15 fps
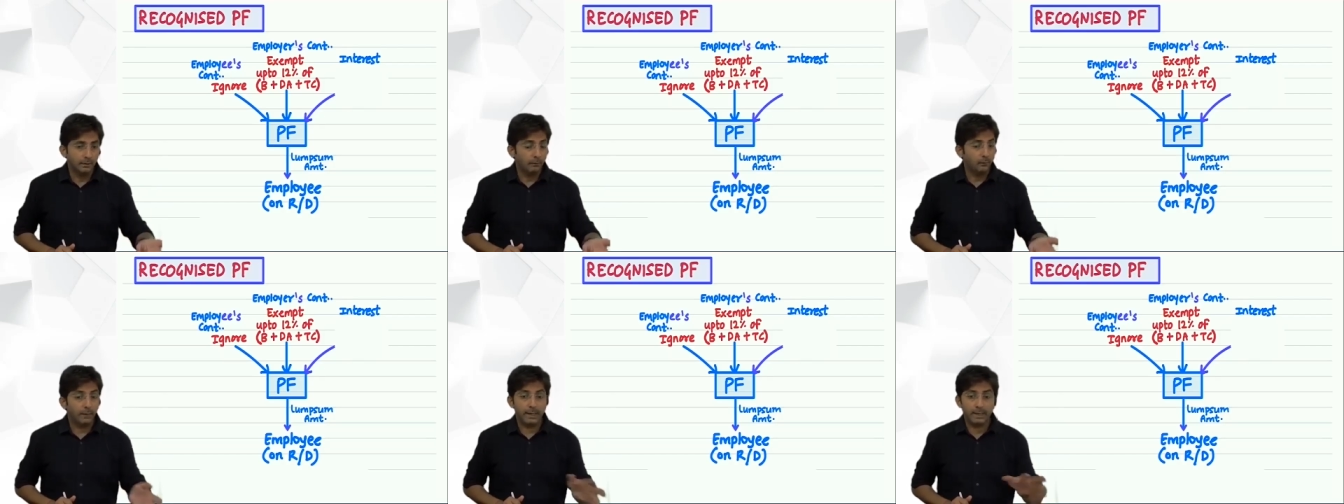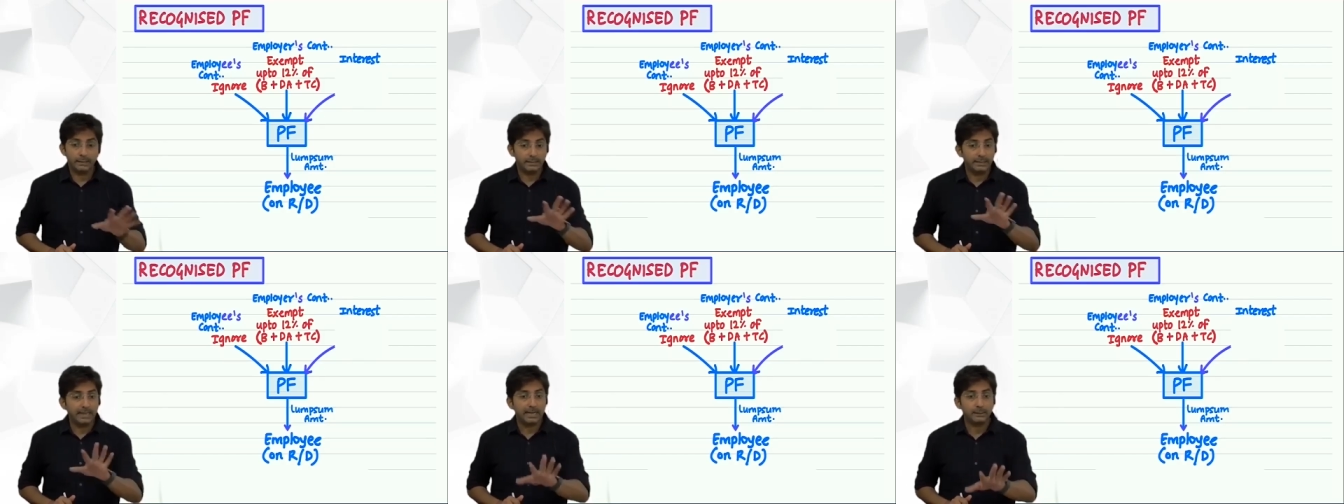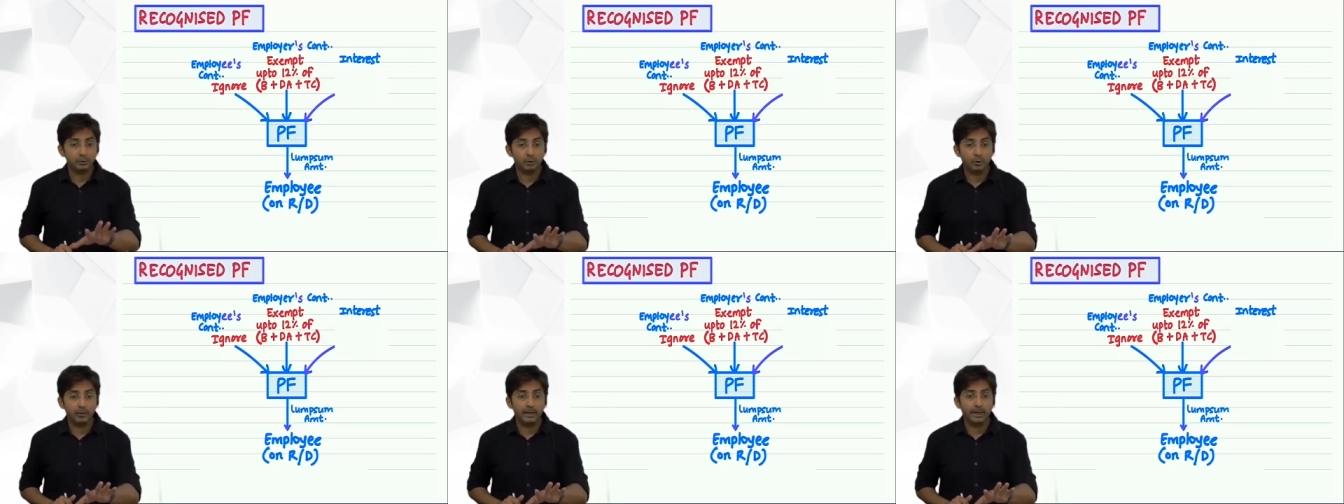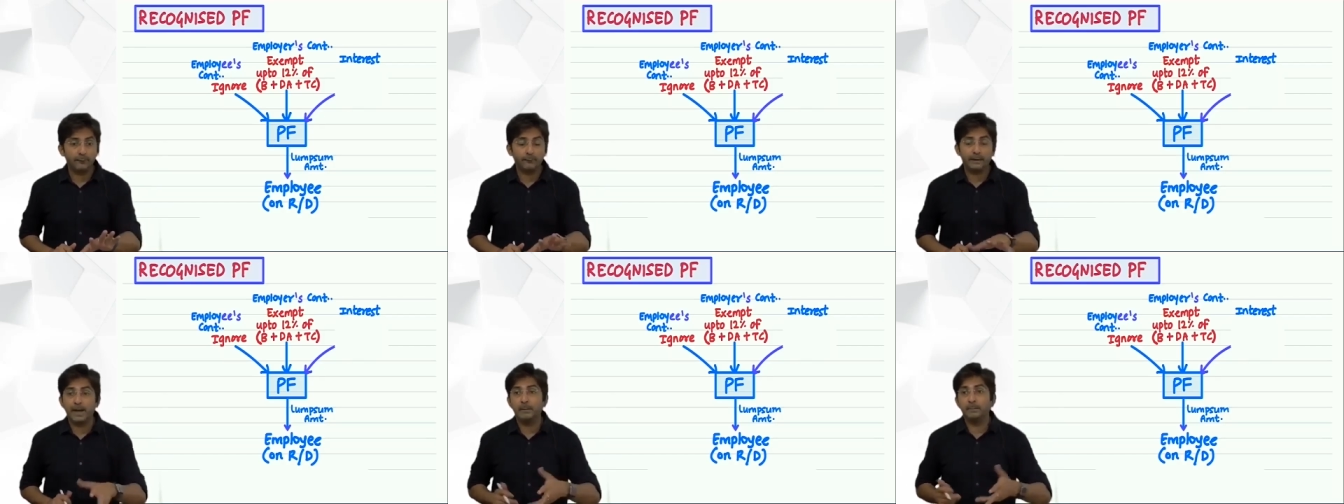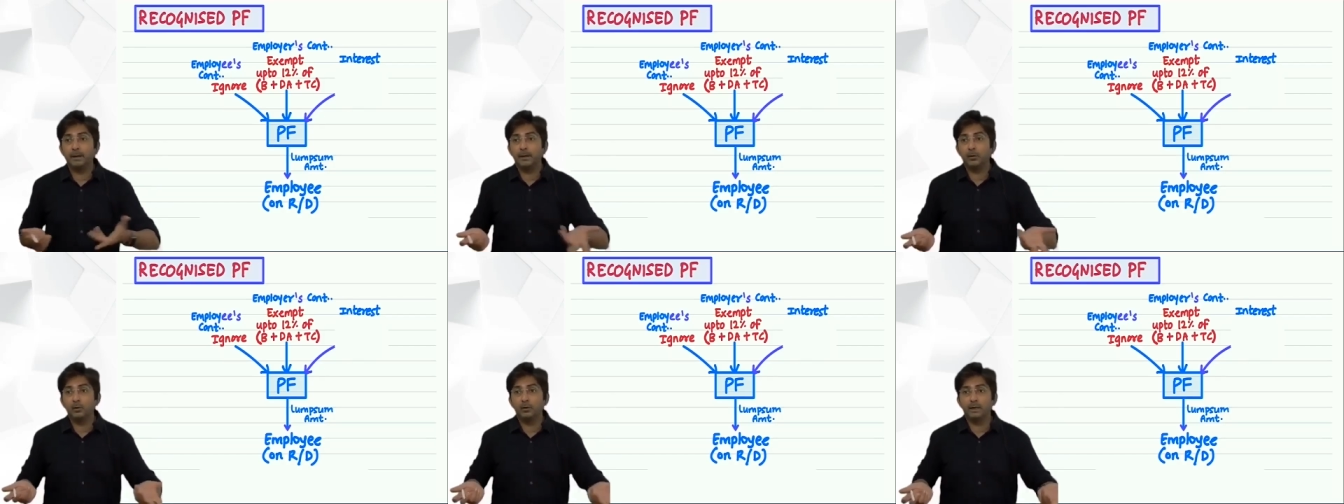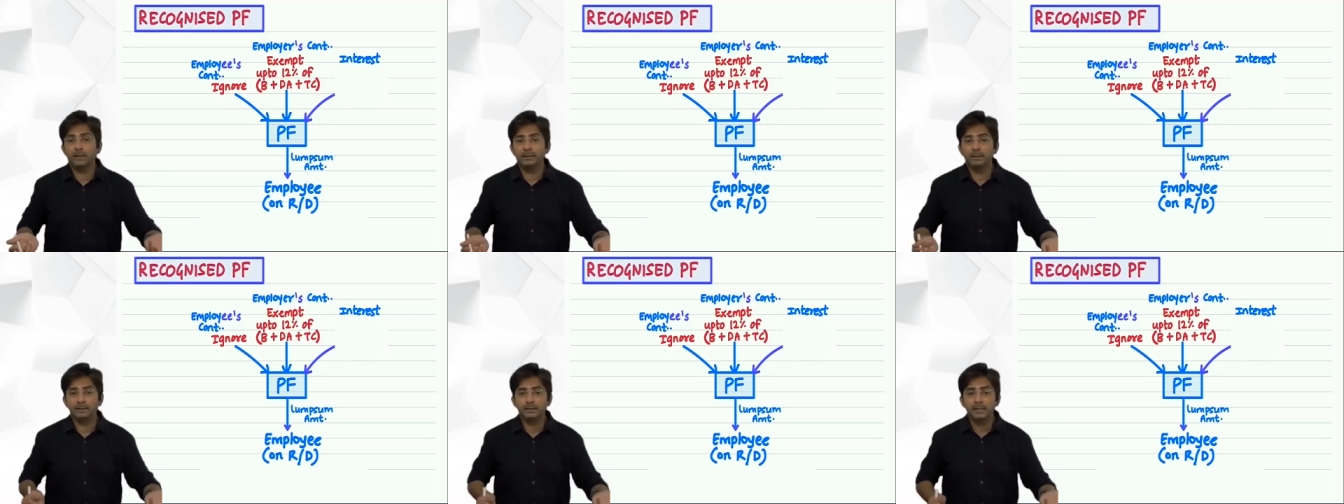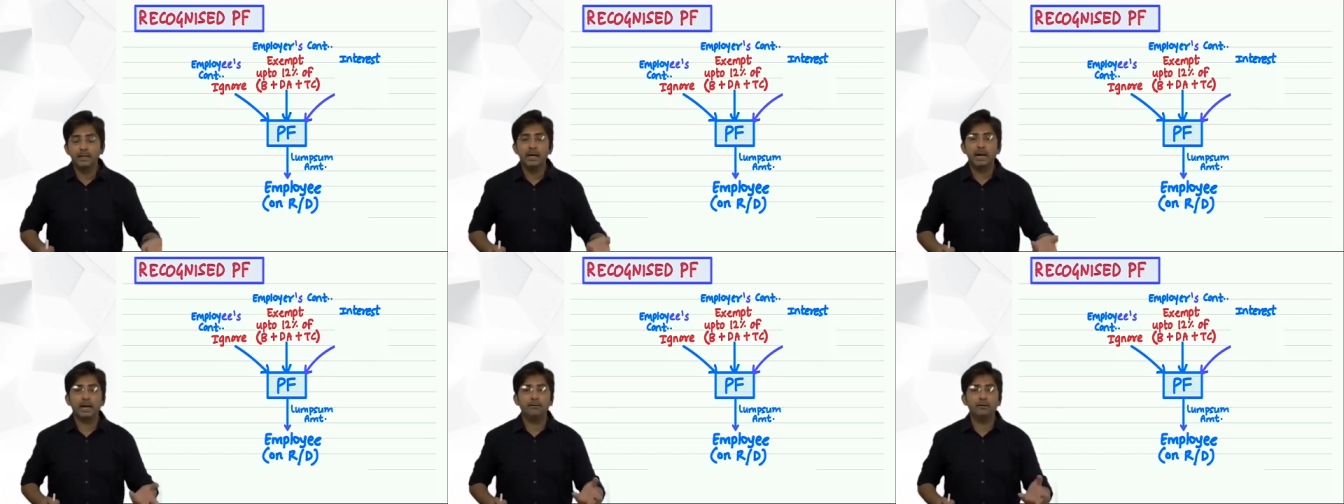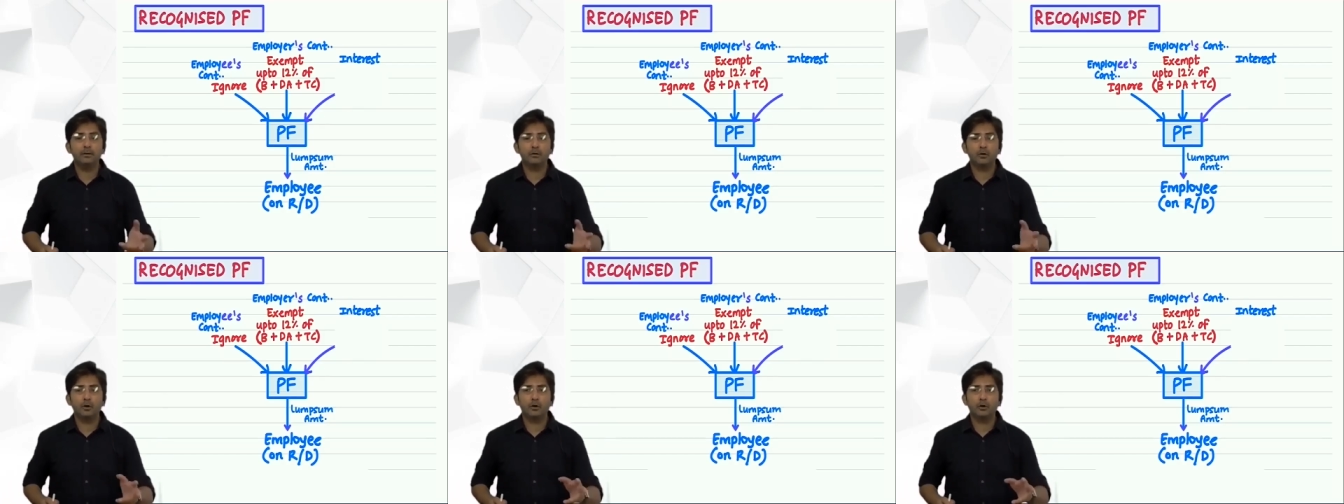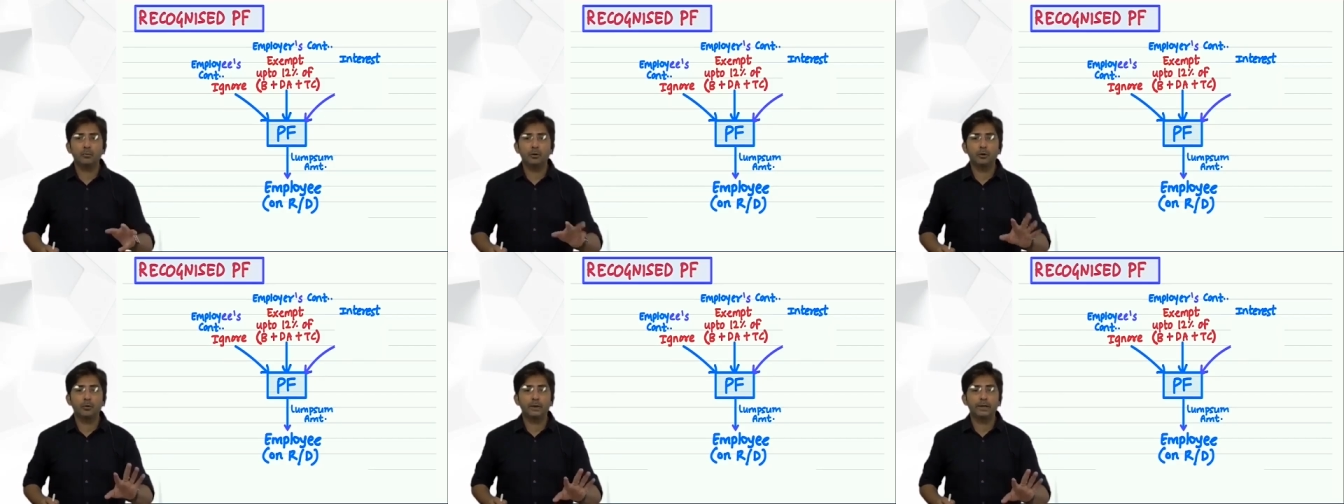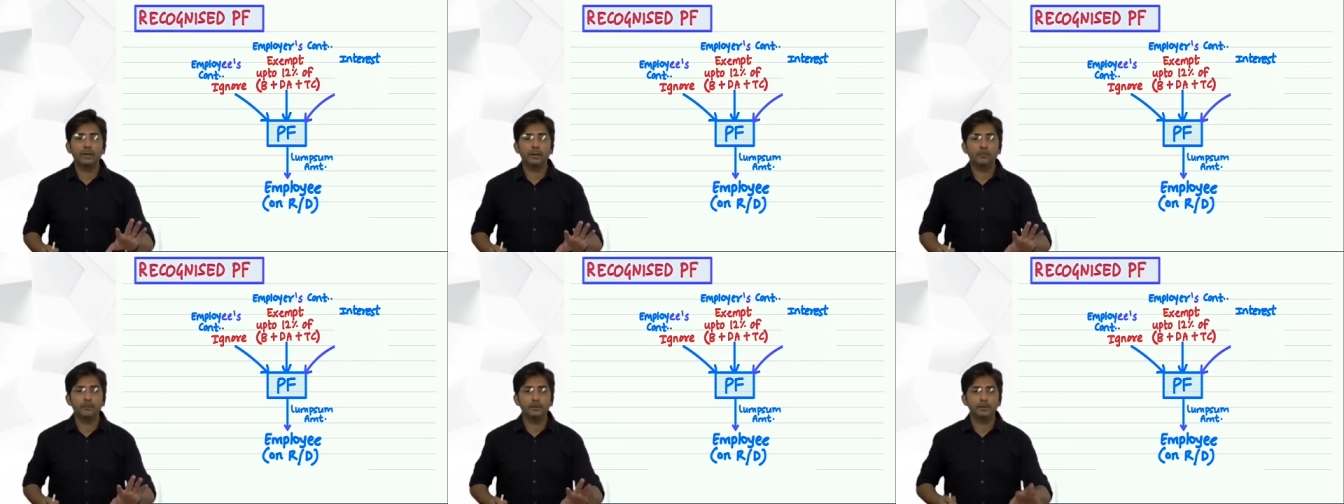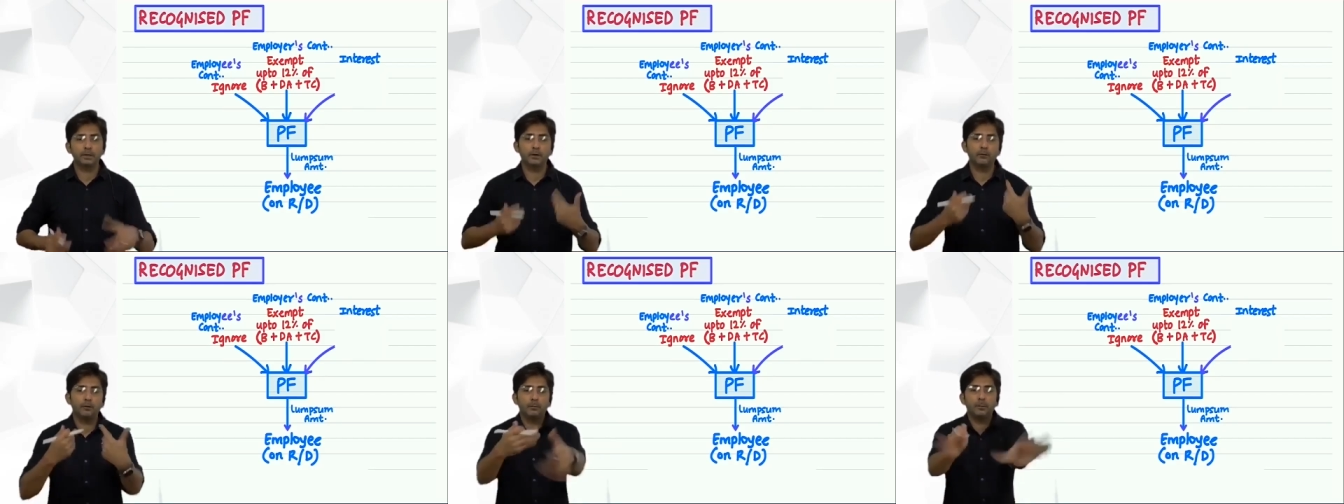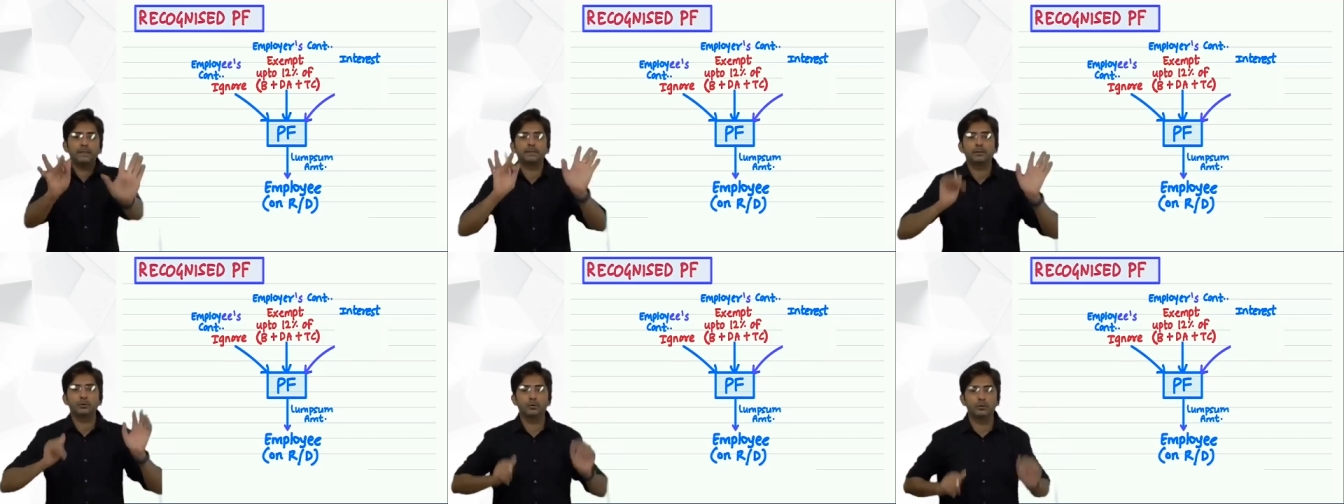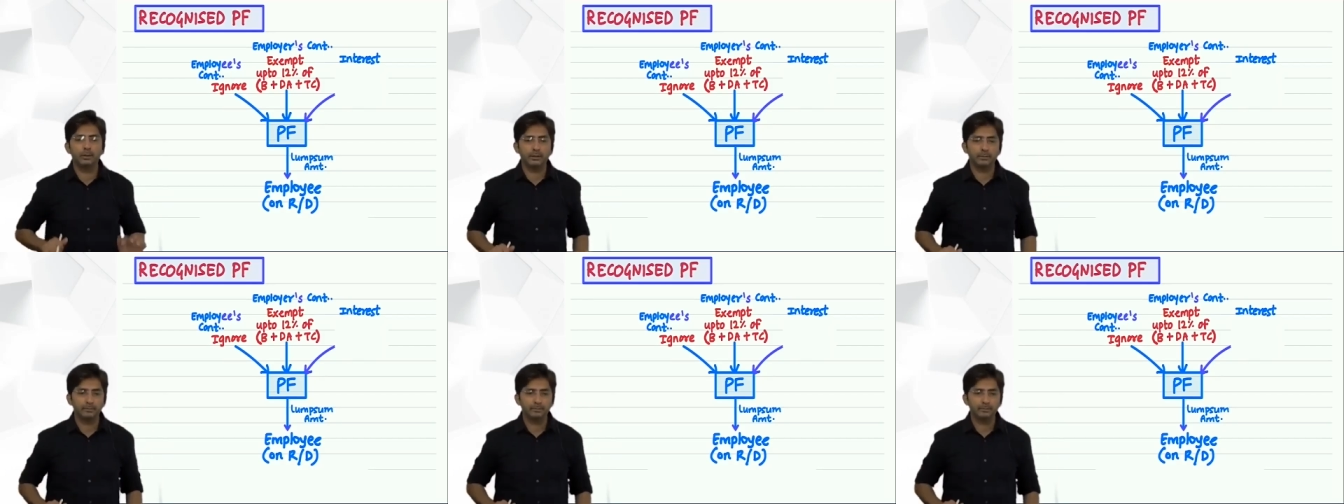Whereas in actual life, I might do like this. I will contribute 20% of your basic only.